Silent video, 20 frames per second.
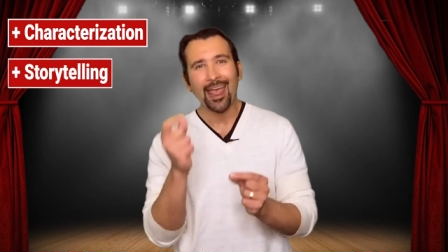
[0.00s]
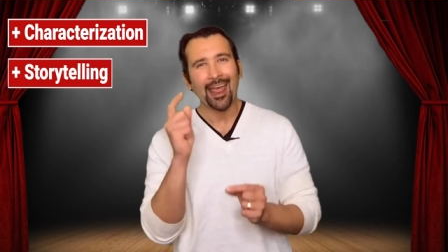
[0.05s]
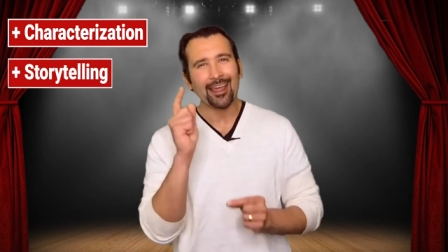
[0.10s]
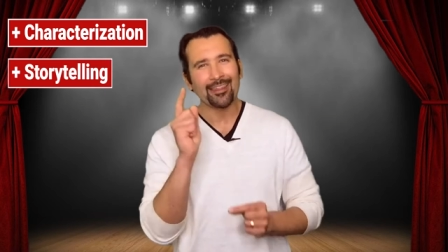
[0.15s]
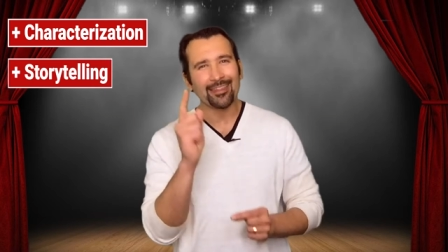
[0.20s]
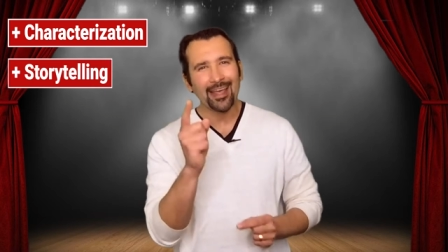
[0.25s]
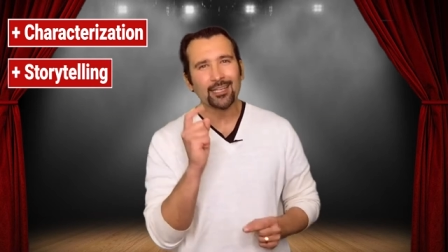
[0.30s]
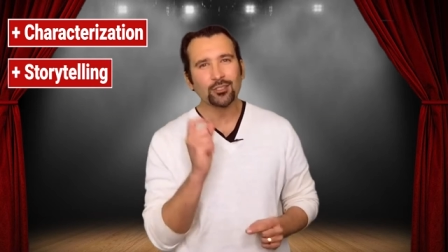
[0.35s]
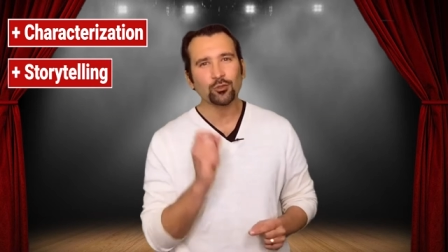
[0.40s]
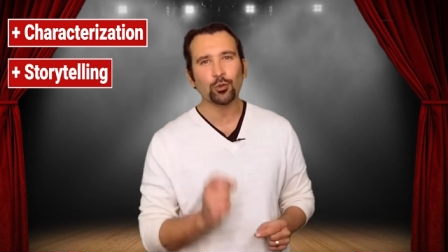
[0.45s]

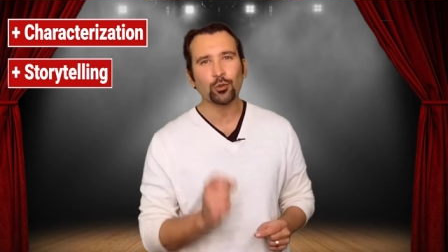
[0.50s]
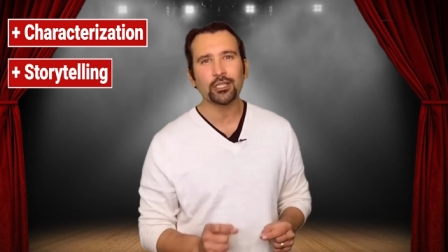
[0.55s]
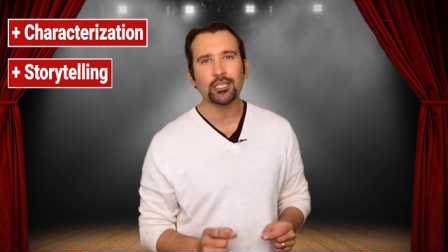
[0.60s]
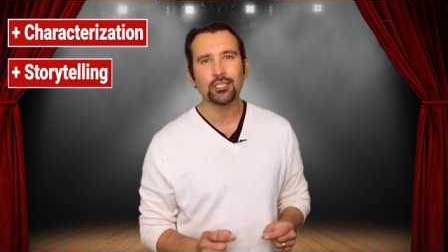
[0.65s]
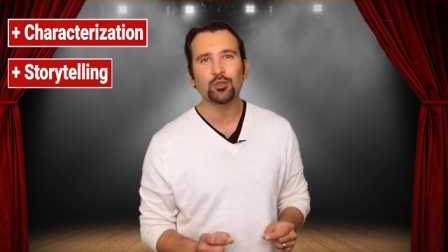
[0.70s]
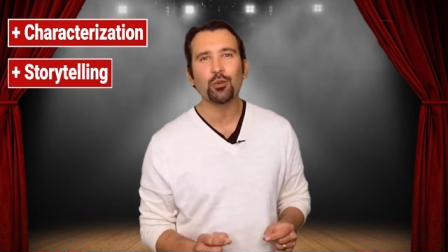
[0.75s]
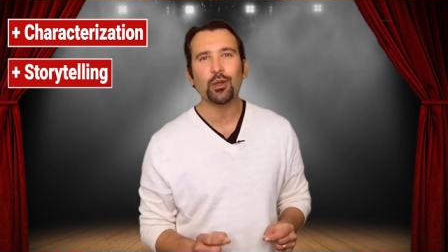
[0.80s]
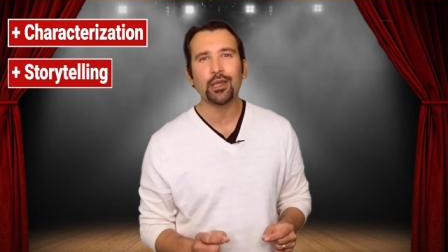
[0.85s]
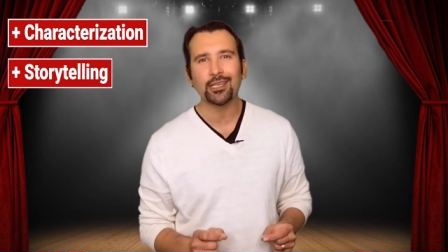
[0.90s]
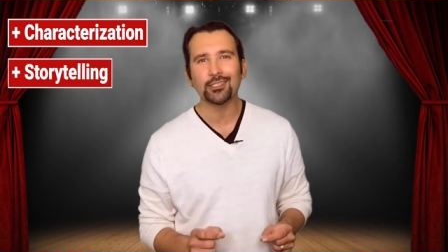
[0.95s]
And that's what
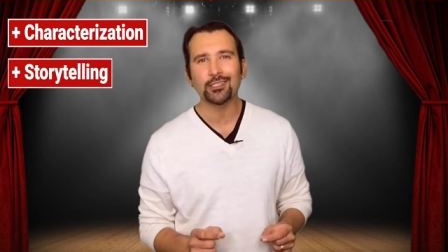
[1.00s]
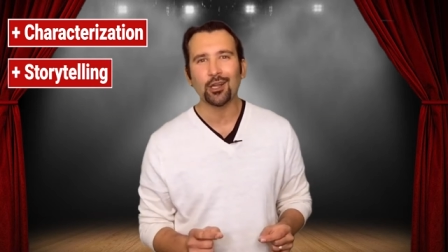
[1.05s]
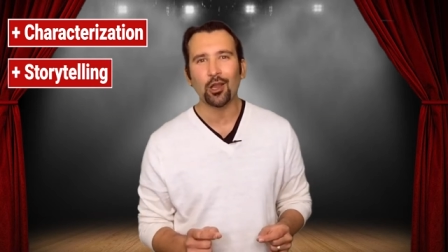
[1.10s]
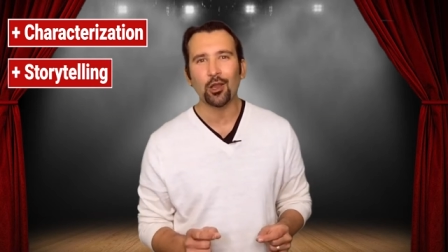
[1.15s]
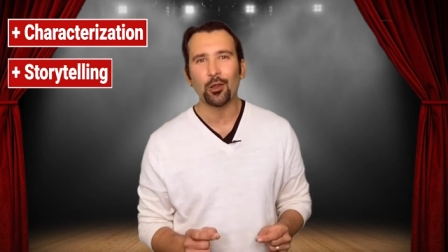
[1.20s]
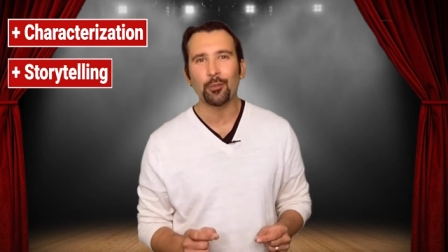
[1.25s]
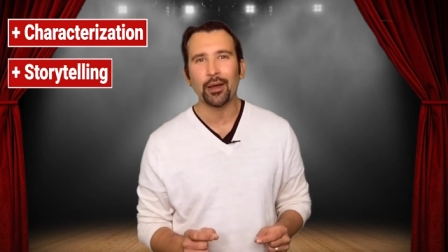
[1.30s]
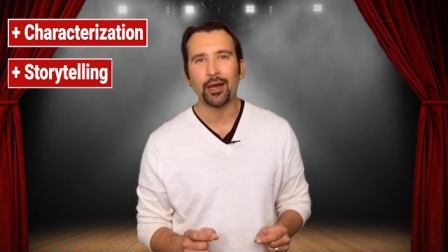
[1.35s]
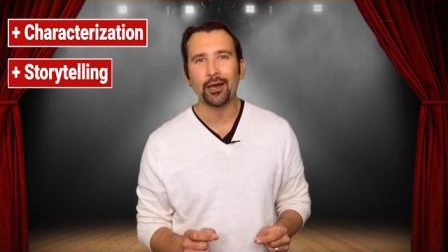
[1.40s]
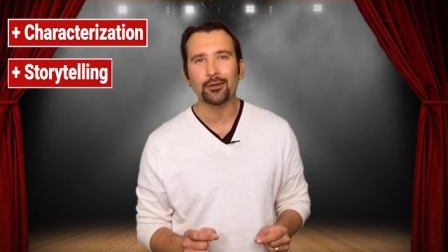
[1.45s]
this week is
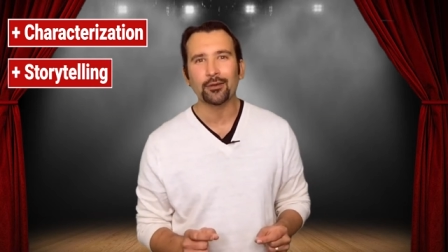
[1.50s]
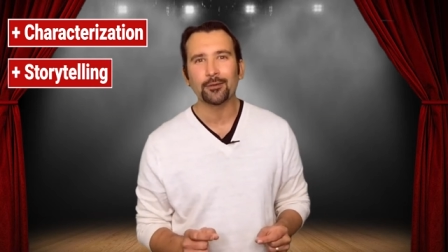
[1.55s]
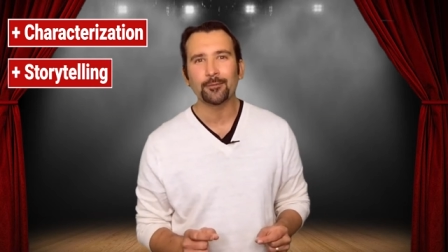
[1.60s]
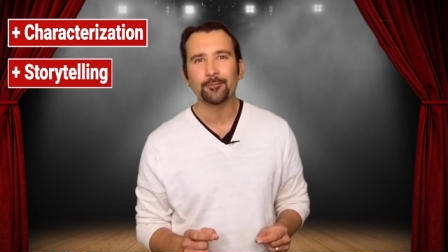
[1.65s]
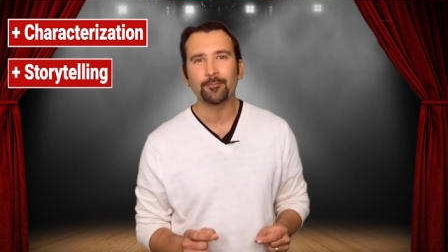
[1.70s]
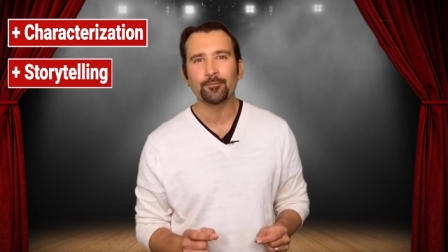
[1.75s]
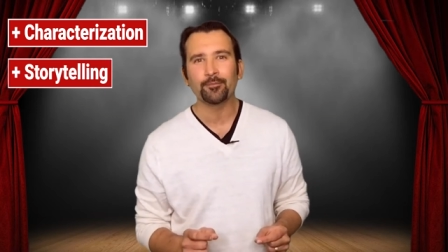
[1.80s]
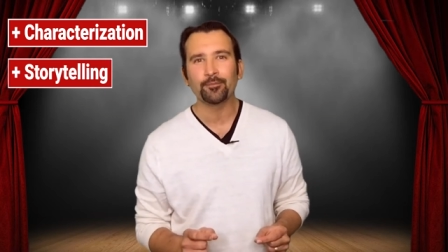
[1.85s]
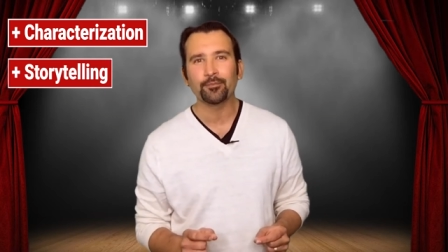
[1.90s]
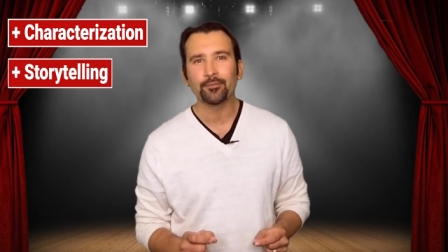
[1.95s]
all about.
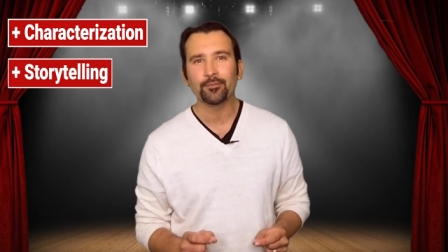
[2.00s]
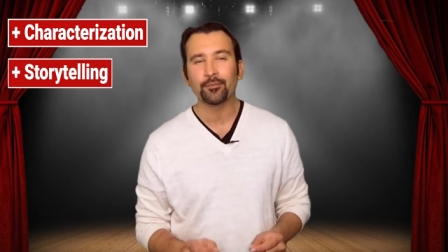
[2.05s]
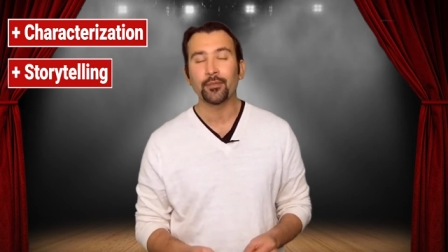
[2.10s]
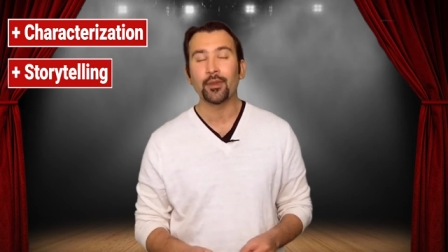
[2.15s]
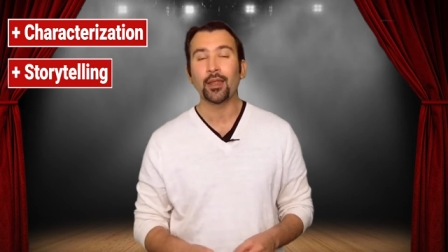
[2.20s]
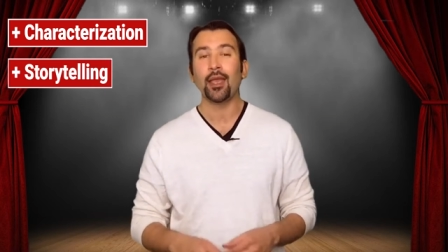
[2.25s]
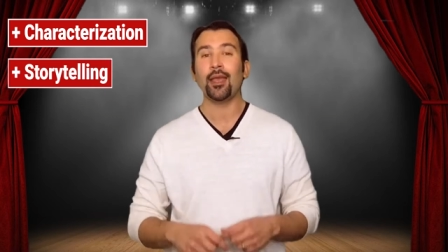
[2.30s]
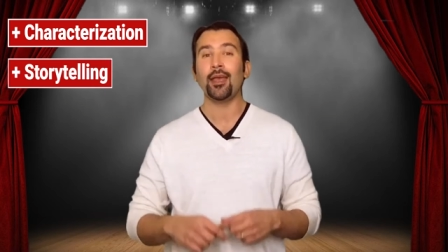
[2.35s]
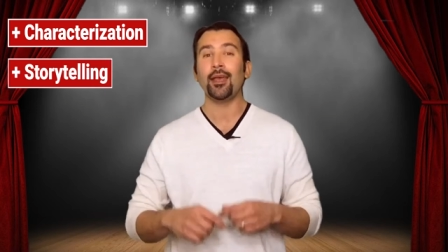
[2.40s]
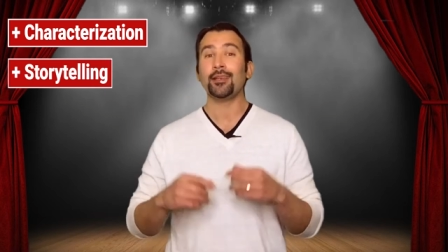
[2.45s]

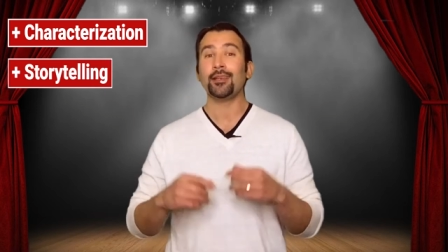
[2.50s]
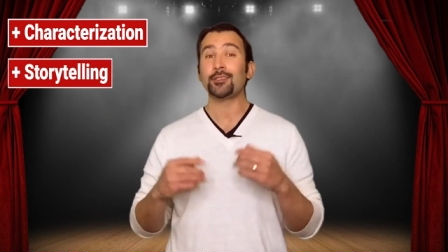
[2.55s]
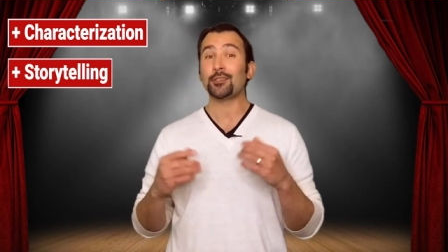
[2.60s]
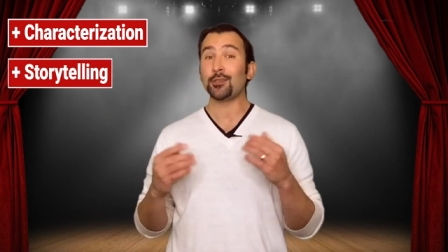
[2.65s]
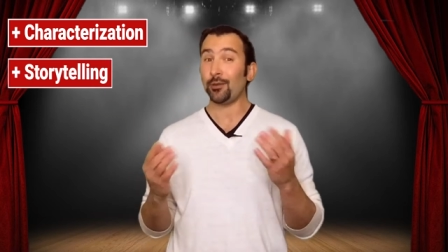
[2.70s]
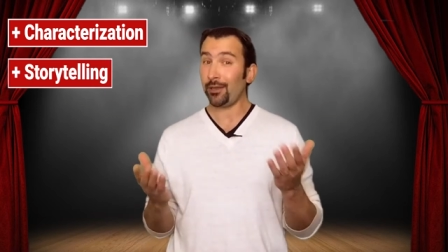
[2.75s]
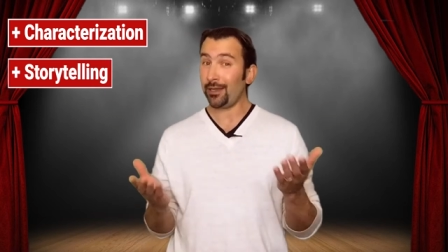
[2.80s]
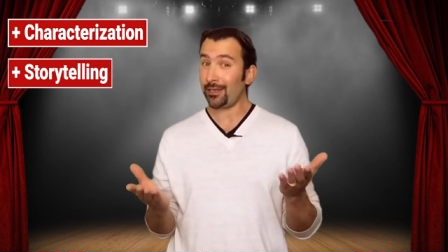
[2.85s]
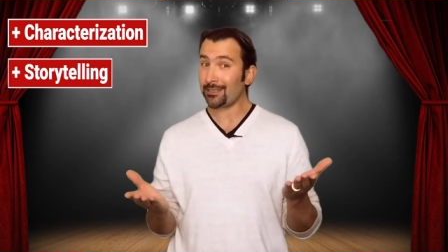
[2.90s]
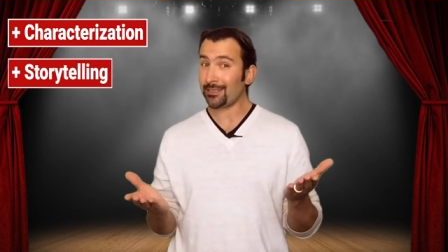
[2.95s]

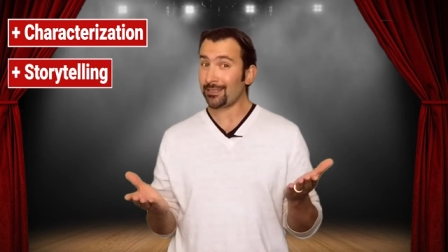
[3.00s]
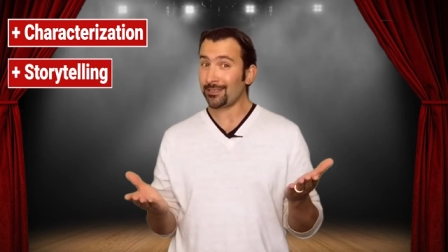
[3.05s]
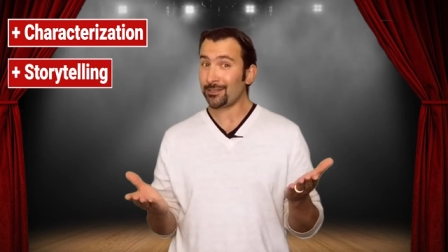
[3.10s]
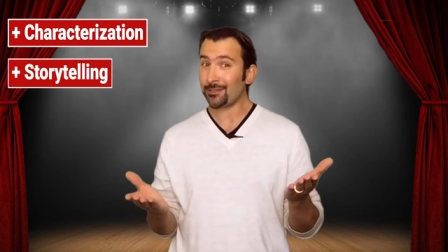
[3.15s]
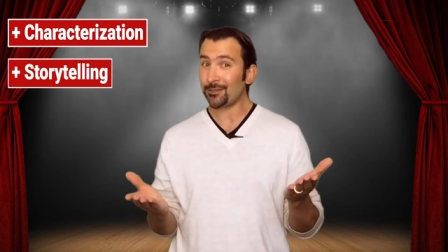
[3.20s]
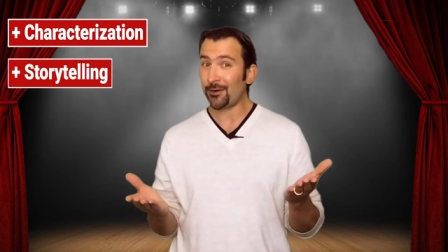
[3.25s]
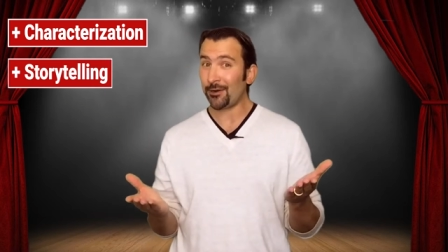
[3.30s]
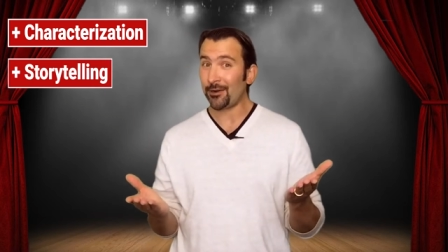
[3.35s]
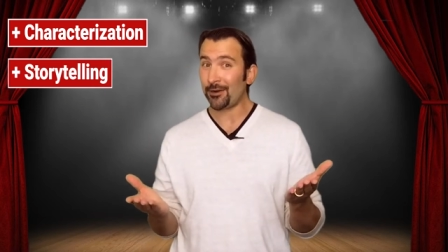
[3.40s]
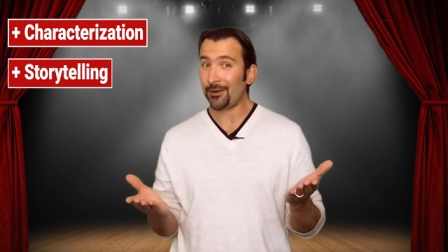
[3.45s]
So let's get
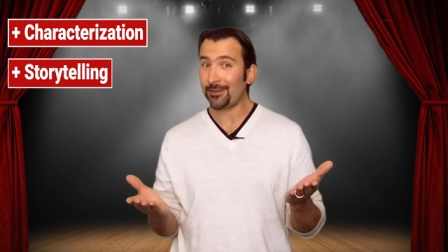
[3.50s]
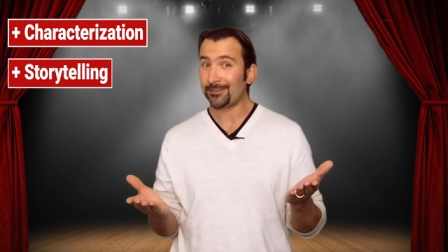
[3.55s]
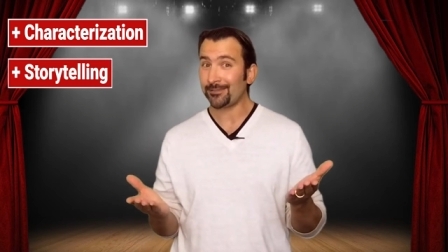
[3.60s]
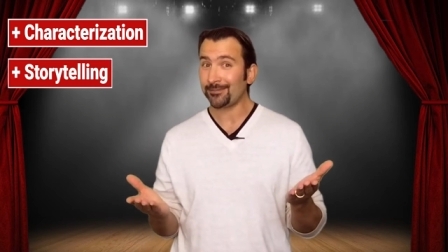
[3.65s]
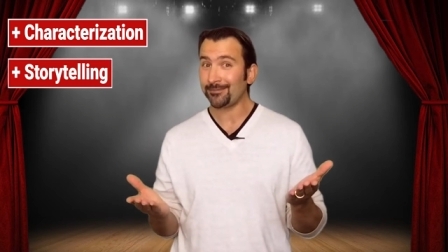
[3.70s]
started.